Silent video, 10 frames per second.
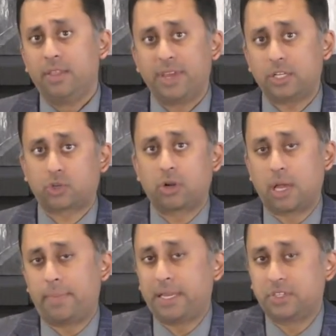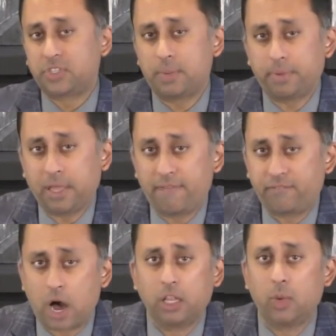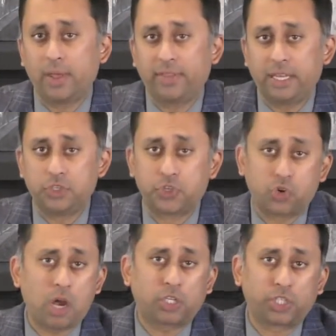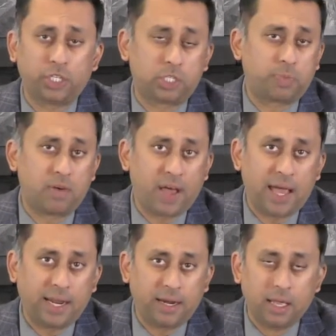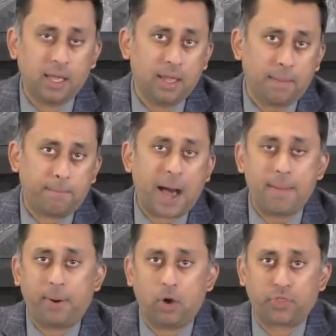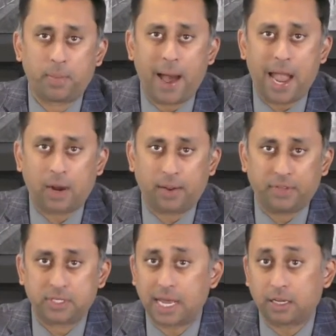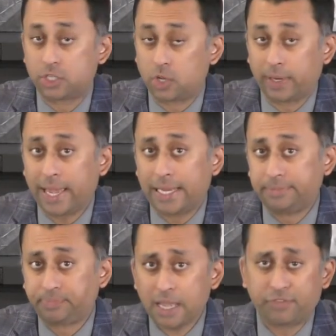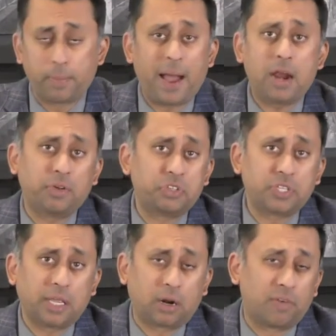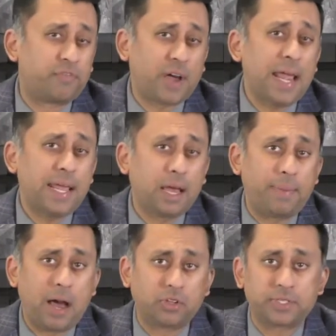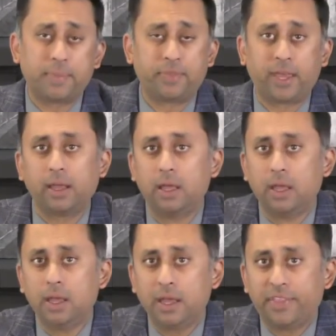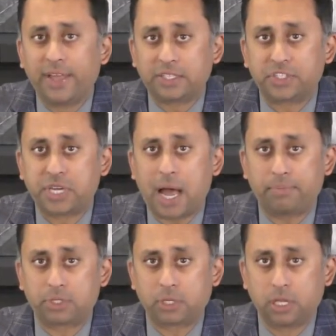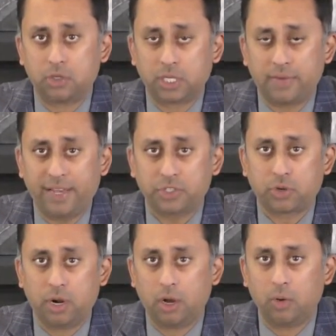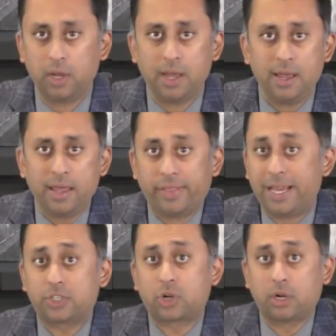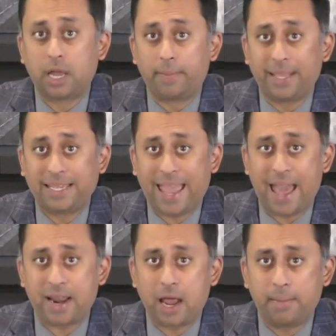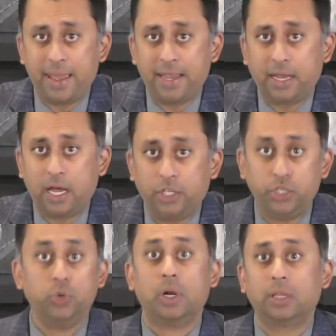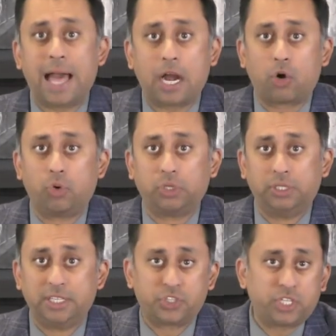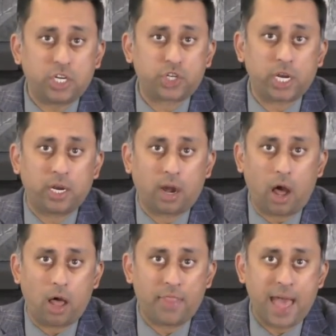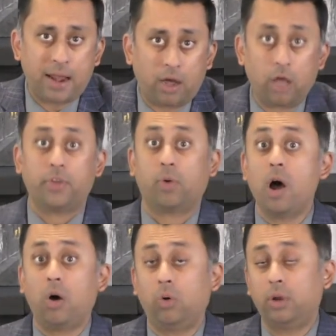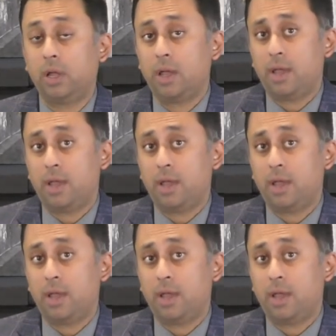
The escrow company is simply following the instructions provided by both the buyer and the seller. So again, if the buyer and seller are fighting about something that stops the closing of escrow, the escrow company cannot make a unilateral decision on that on their own.